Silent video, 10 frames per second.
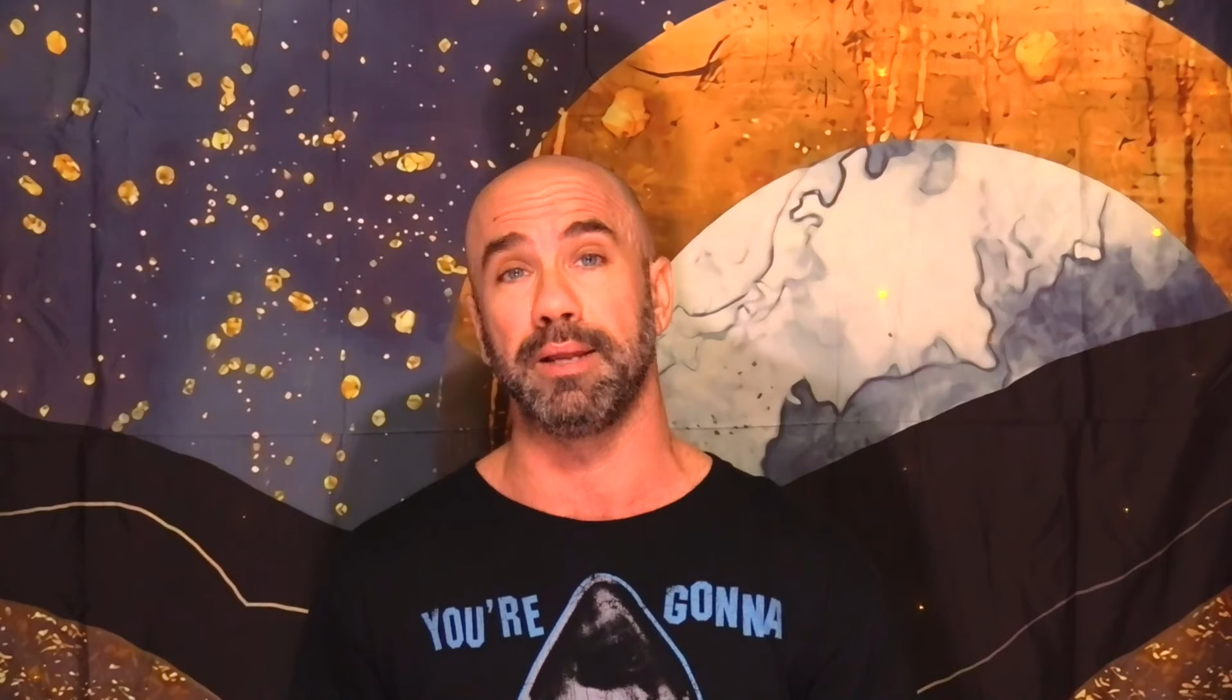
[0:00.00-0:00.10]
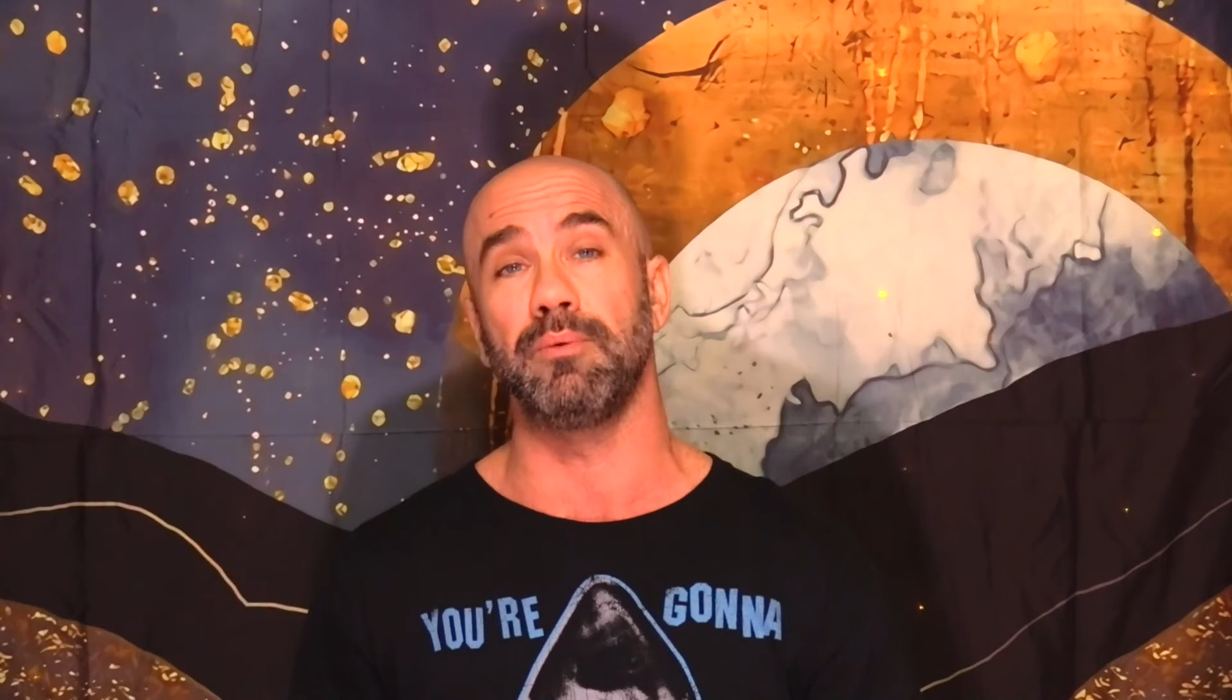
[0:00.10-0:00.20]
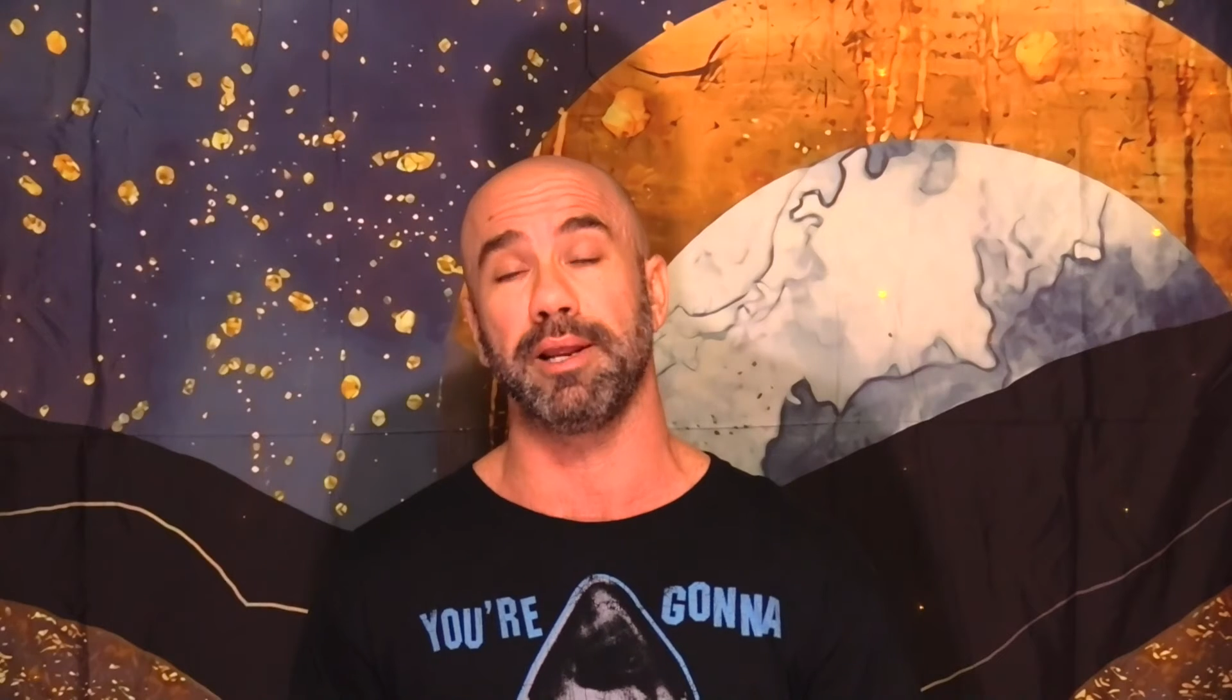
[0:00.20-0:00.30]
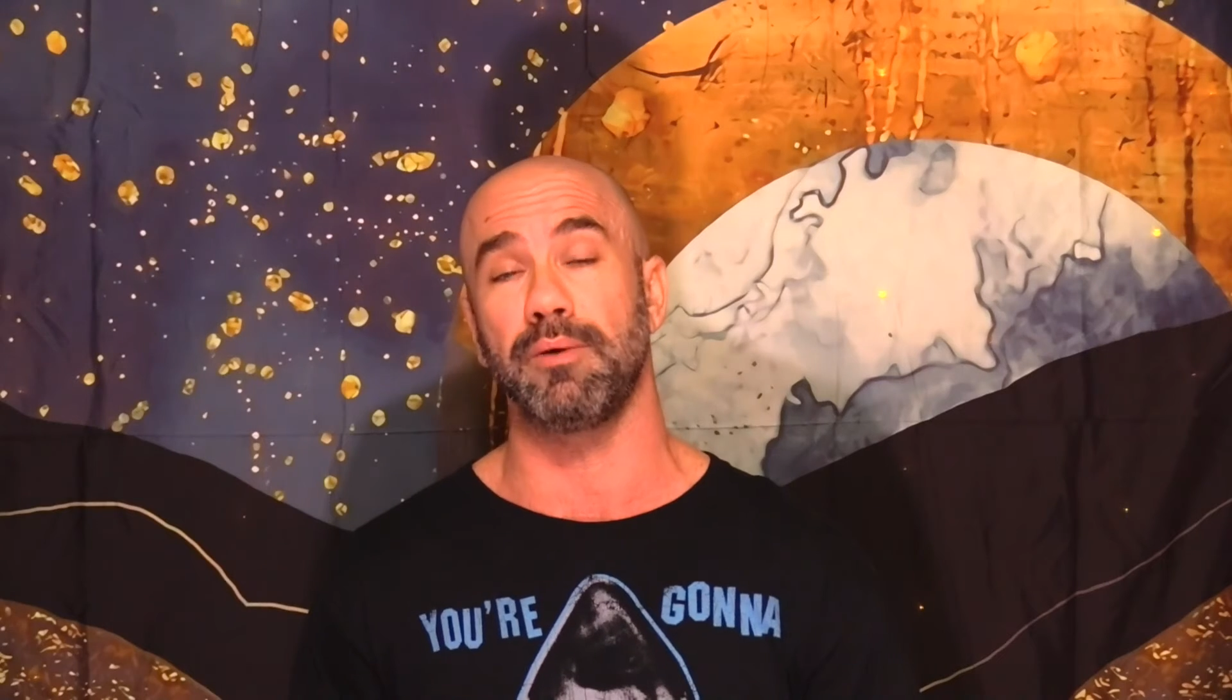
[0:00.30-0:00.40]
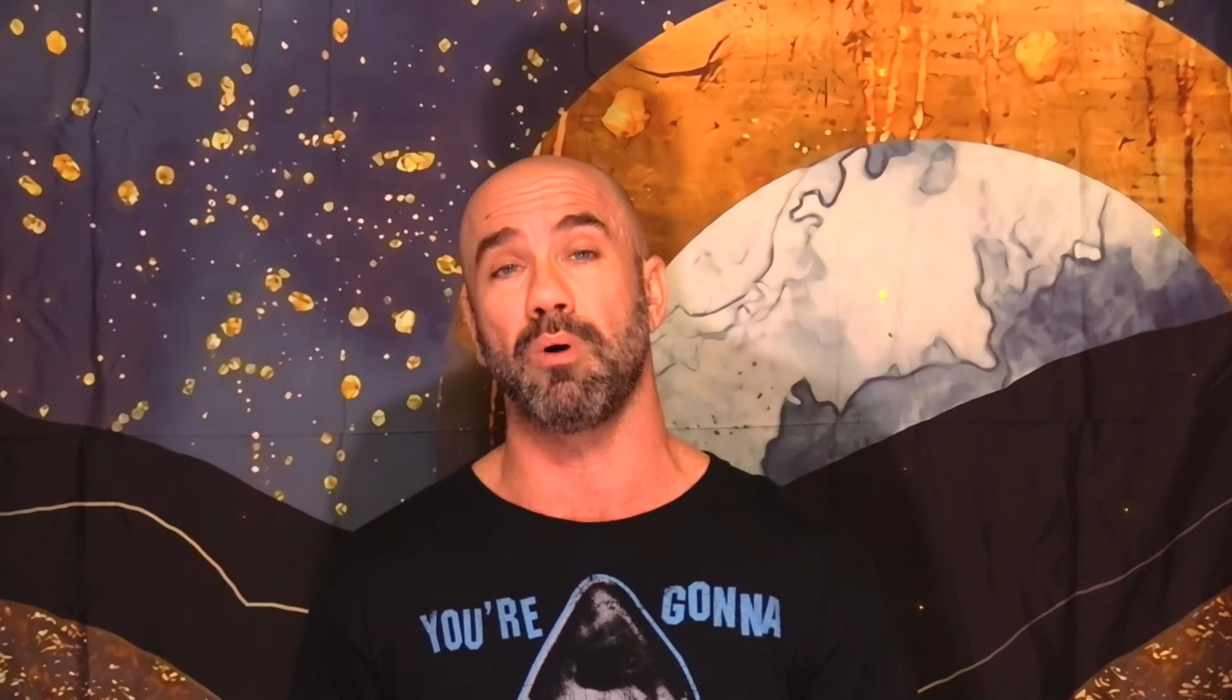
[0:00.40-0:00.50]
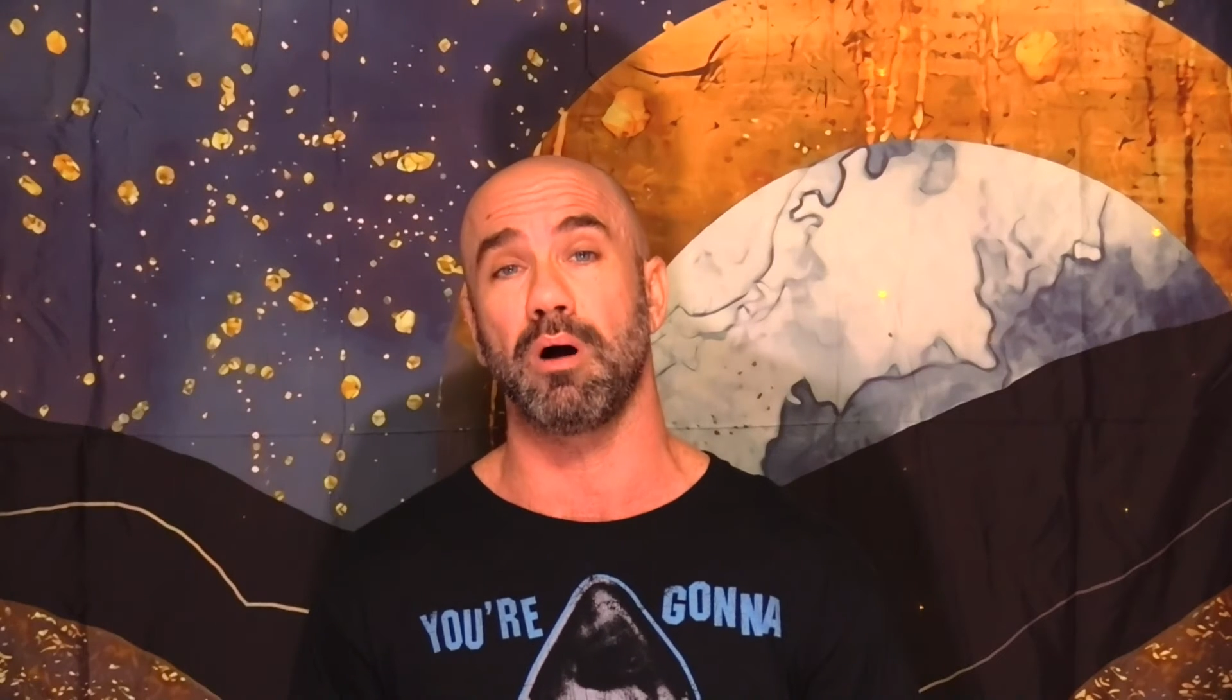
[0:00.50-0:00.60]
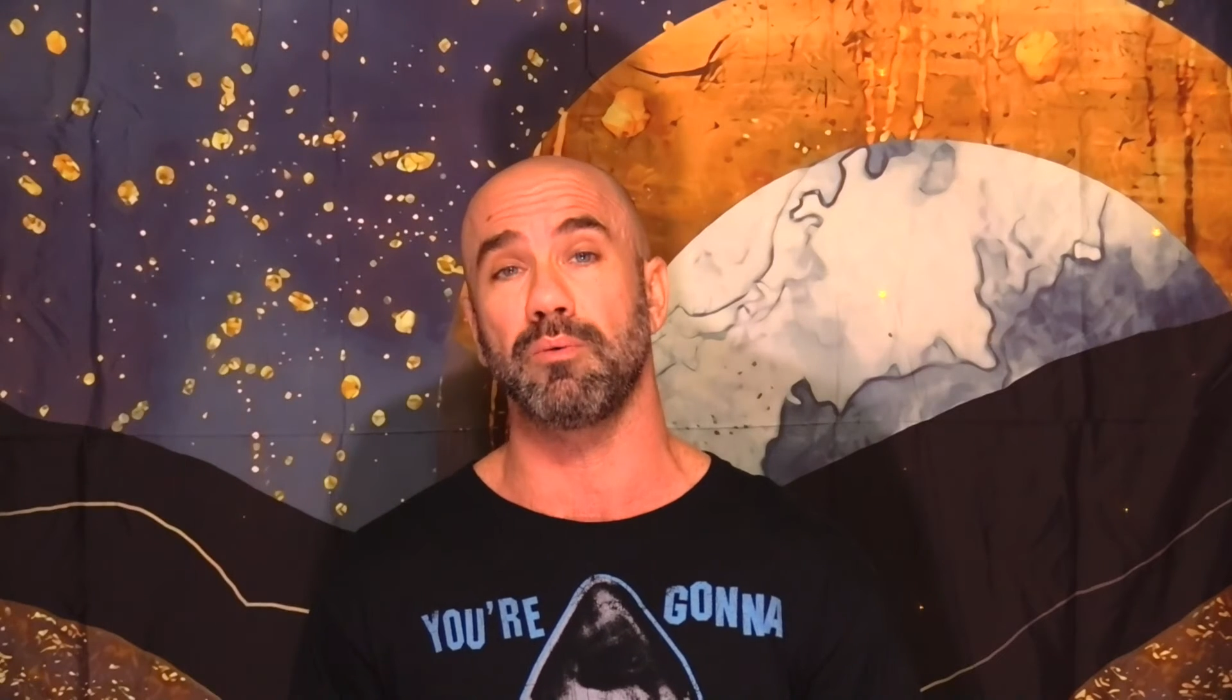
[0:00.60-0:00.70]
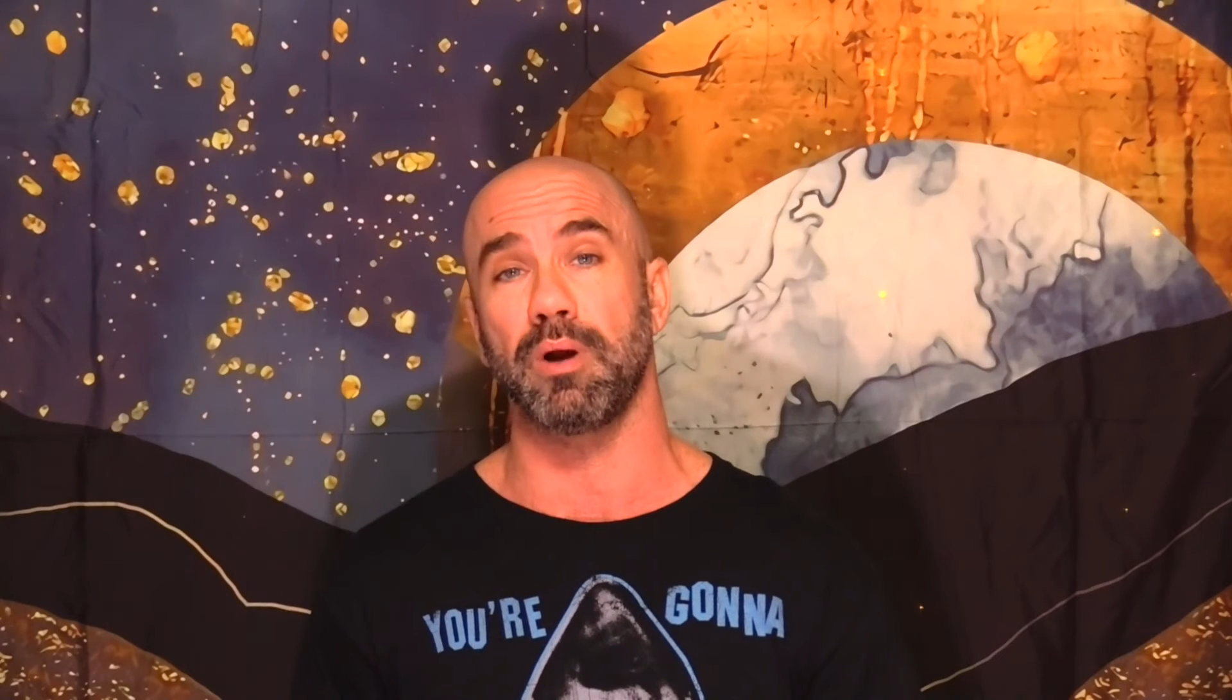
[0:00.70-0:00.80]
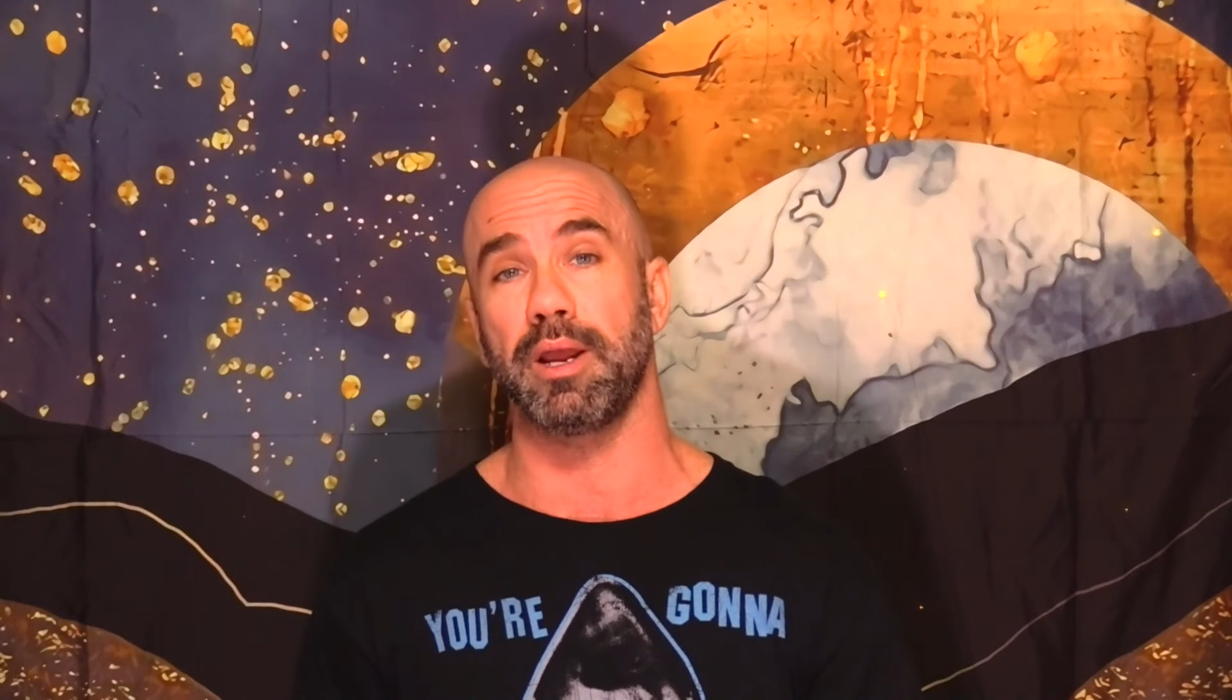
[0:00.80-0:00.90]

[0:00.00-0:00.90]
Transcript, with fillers: in one